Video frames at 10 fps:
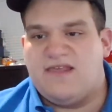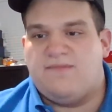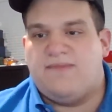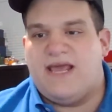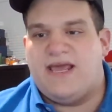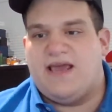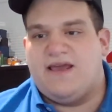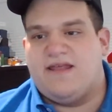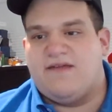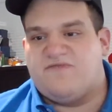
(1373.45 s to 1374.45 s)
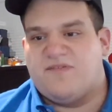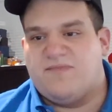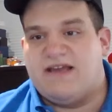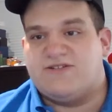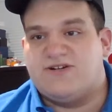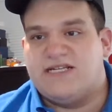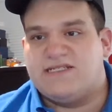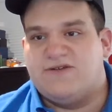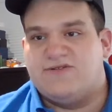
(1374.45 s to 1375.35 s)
And then from yesterday's